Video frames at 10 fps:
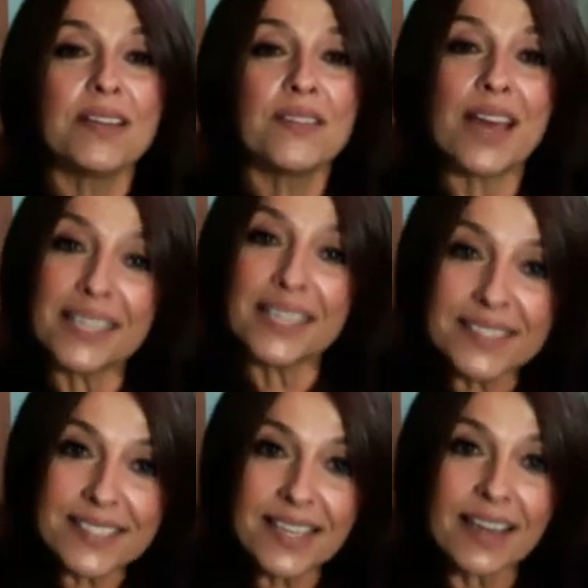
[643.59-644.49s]
that
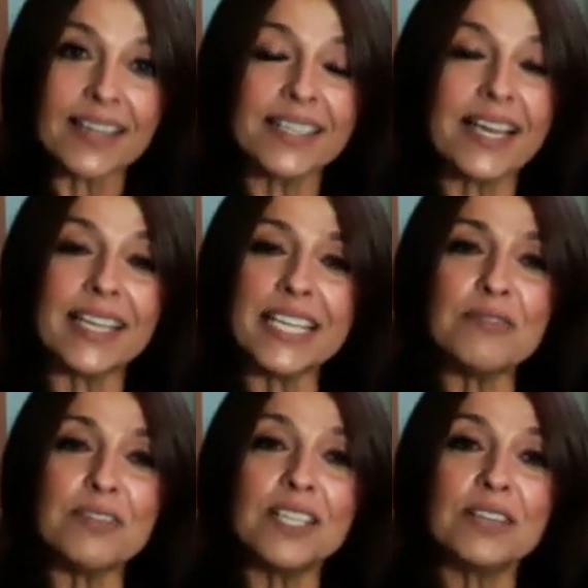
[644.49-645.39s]
insight, and
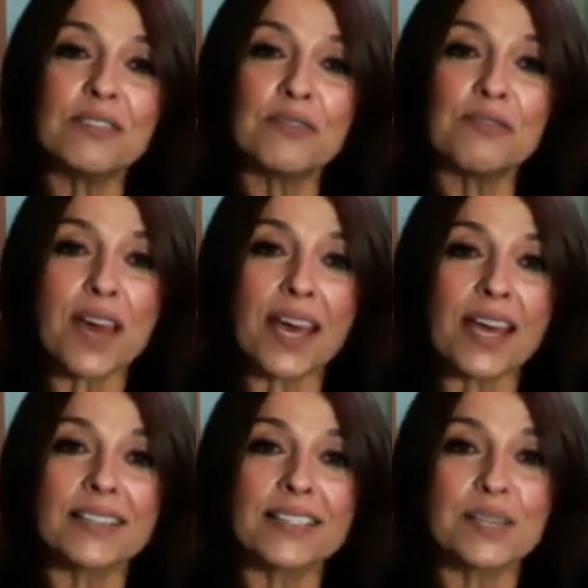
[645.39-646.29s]
even if in
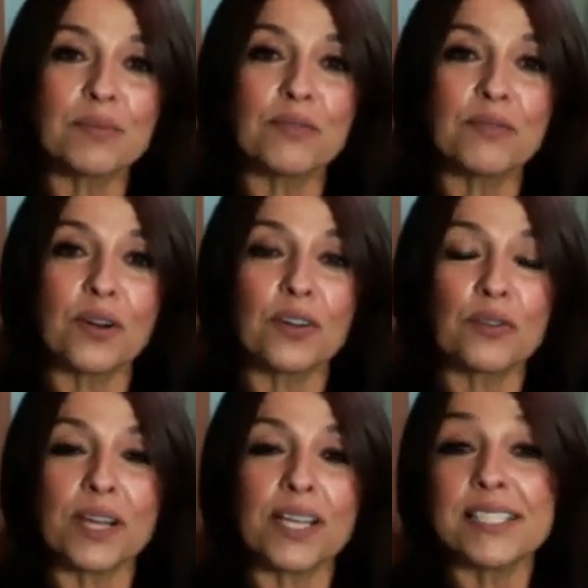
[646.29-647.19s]
fact some of our
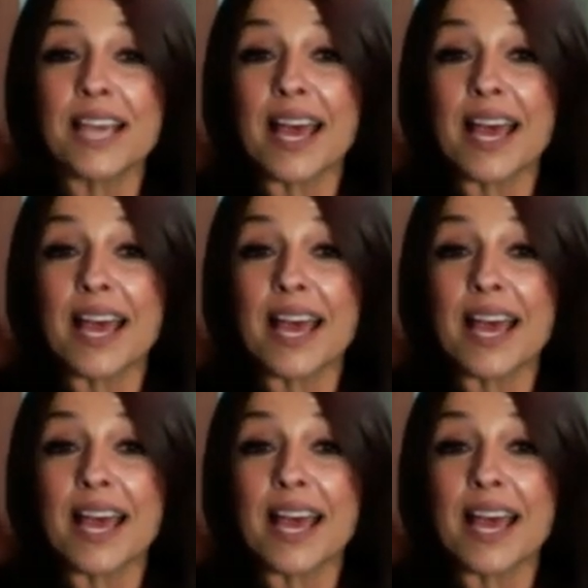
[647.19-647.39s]
greatest